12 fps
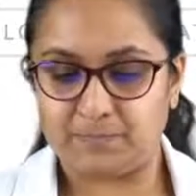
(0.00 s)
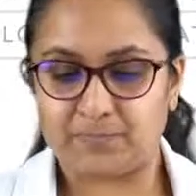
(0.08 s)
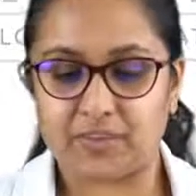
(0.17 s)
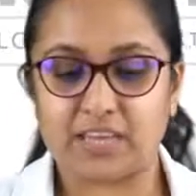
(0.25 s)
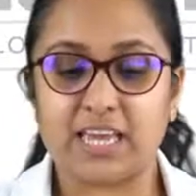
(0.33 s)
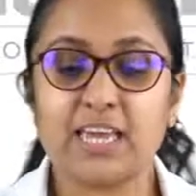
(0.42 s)

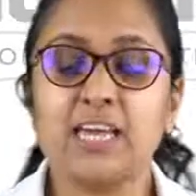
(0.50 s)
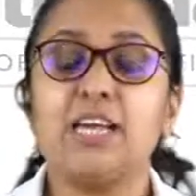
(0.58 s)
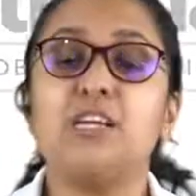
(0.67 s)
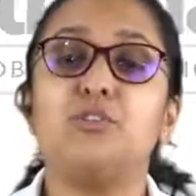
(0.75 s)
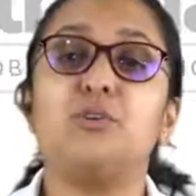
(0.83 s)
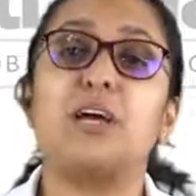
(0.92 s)
Okay.
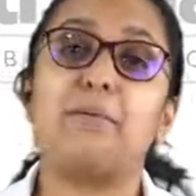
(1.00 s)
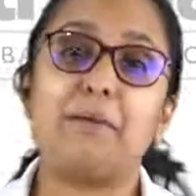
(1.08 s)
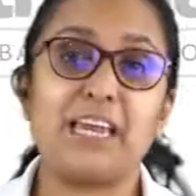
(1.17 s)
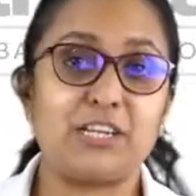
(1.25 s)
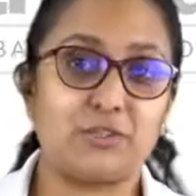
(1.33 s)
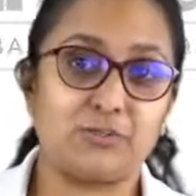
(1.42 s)
So,
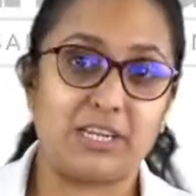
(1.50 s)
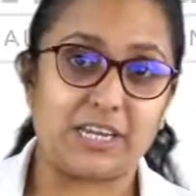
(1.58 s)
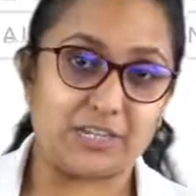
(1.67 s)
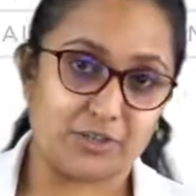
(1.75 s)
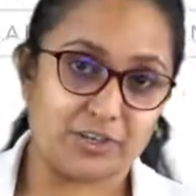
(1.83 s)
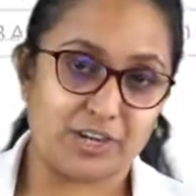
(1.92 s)
coming into the
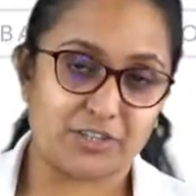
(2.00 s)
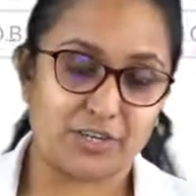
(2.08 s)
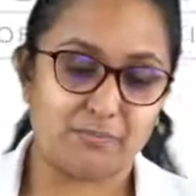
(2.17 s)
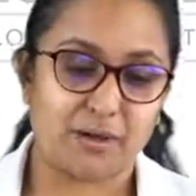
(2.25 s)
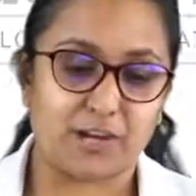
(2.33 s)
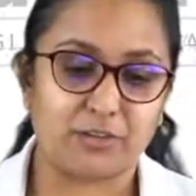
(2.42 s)

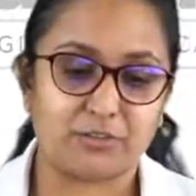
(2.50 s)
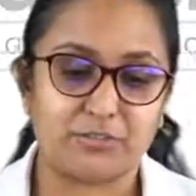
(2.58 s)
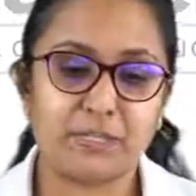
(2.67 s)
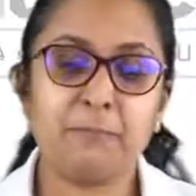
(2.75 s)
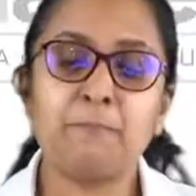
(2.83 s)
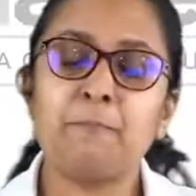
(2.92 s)
introduction part of
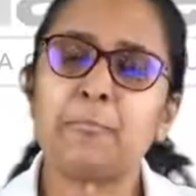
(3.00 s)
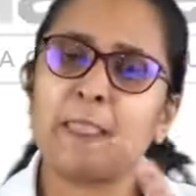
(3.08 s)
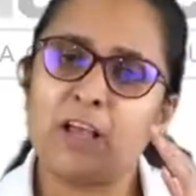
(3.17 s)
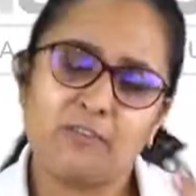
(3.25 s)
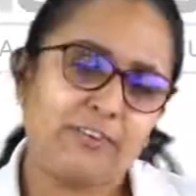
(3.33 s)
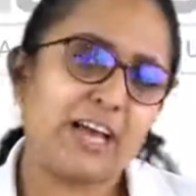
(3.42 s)
it,
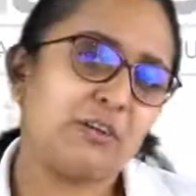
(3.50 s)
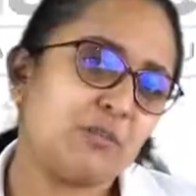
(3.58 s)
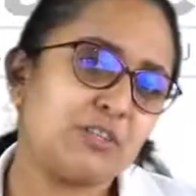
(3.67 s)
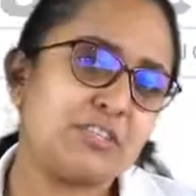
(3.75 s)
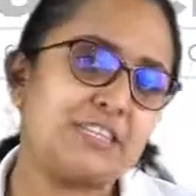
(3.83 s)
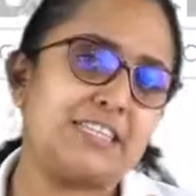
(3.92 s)
why
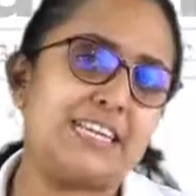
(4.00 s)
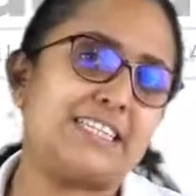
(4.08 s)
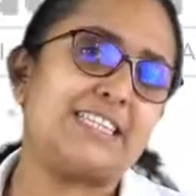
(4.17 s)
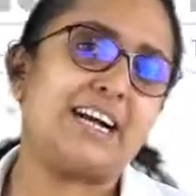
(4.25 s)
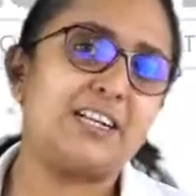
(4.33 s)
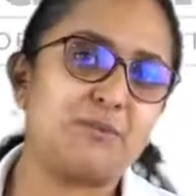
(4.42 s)
was this
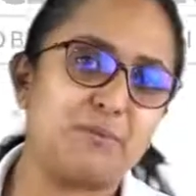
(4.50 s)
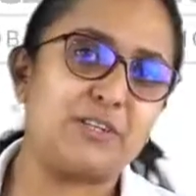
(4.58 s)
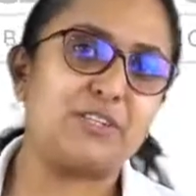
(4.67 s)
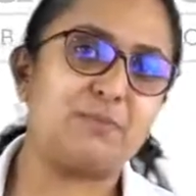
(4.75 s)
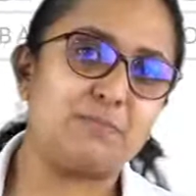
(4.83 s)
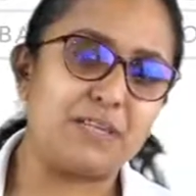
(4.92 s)
Gestalt
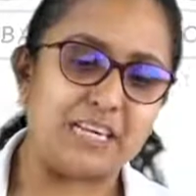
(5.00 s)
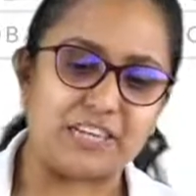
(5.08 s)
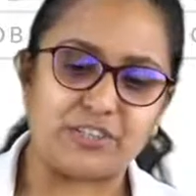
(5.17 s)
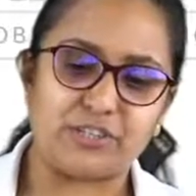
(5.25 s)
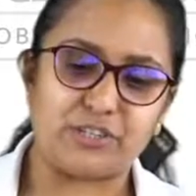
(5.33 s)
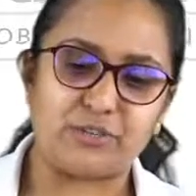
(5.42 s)
principle
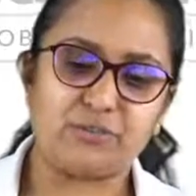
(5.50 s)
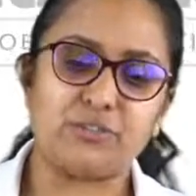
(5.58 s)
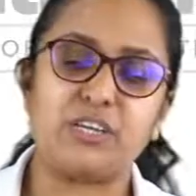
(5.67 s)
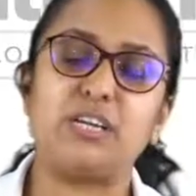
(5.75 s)
introduced?